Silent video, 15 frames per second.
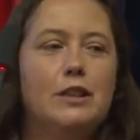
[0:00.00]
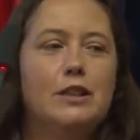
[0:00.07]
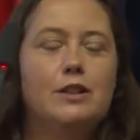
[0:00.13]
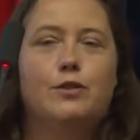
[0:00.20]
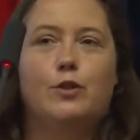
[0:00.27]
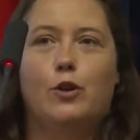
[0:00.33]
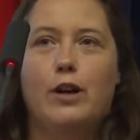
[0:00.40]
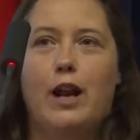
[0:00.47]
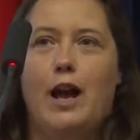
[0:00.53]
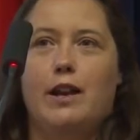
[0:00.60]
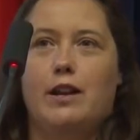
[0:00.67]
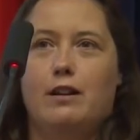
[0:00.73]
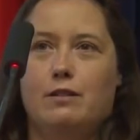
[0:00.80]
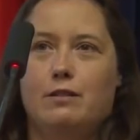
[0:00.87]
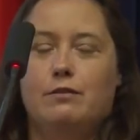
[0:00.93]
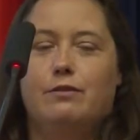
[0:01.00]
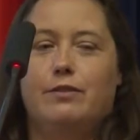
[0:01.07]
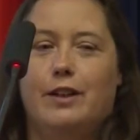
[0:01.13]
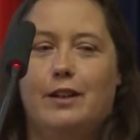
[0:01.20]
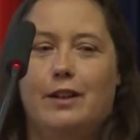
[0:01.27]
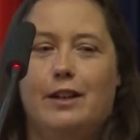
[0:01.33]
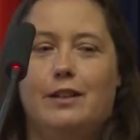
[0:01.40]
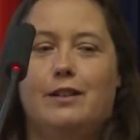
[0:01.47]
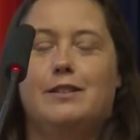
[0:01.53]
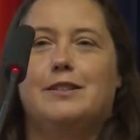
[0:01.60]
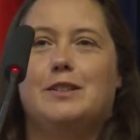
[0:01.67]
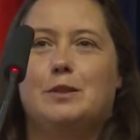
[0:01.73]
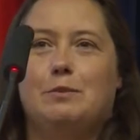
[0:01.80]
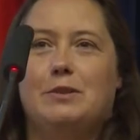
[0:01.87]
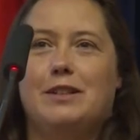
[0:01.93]
Ford had a fairly
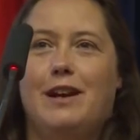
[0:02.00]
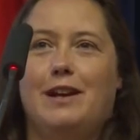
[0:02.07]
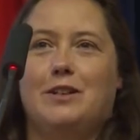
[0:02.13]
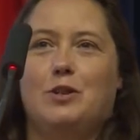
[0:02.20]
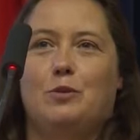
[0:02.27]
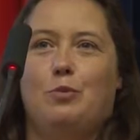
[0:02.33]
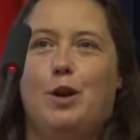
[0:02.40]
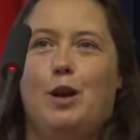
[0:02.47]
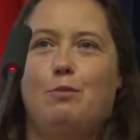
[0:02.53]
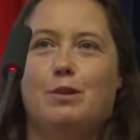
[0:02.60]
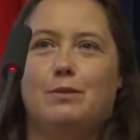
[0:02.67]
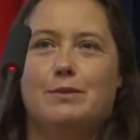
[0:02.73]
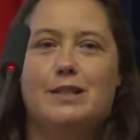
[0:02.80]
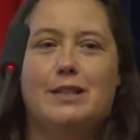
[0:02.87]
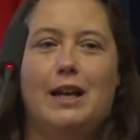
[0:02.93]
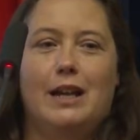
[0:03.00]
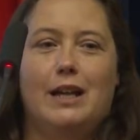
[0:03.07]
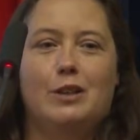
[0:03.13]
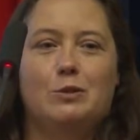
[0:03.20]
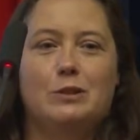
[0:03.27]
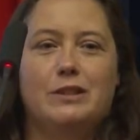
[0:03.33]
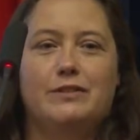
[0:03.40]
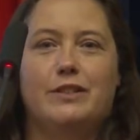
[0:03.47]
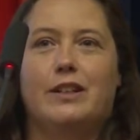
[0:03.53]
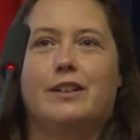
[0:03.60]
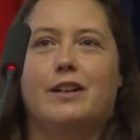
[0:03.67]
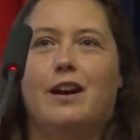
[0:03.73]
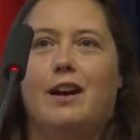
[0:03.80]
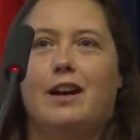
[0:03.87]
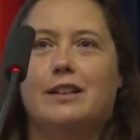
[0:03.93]
substantial problem selling one of their
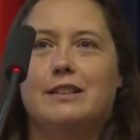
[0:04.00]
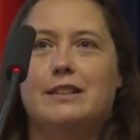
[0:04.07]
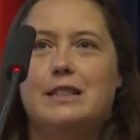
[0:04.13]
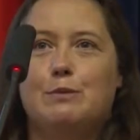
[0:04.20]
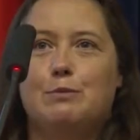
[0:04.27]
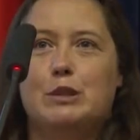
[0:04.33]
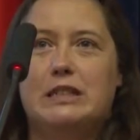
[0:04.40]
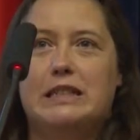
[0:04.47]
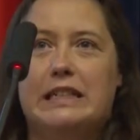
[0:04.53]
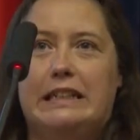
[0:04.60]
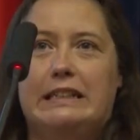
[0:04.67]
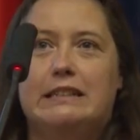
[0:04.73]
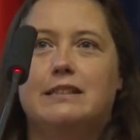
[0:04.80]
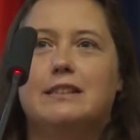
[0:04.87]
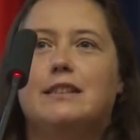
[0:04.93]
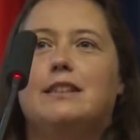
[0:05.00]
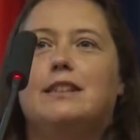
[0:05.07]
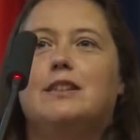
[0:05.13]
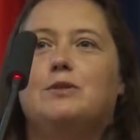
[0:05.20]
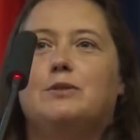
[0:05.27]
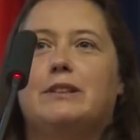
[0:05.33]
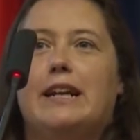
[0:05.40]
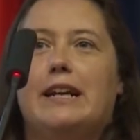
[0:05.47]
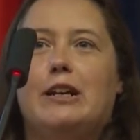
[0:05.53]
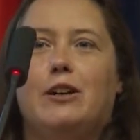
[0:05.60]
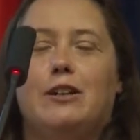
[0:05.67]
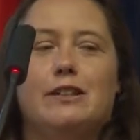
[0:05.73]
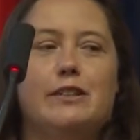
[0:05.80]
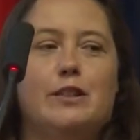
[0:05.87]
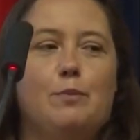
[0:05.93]
cars in Brazil when they
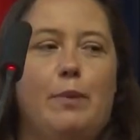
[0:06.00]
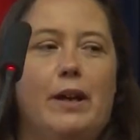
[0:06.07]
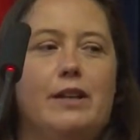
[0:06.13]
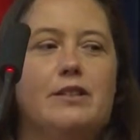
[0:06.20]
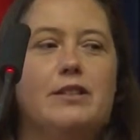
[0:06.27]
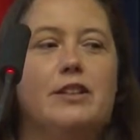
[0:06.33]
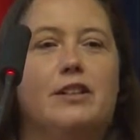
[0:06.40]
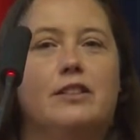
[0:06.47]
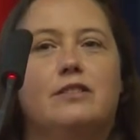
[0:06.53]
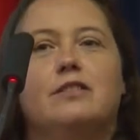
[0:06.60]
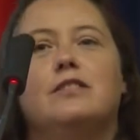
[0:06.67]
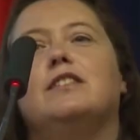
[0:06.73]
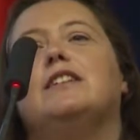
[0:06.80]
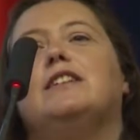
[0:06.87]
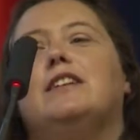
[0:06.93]
called it the Pinto.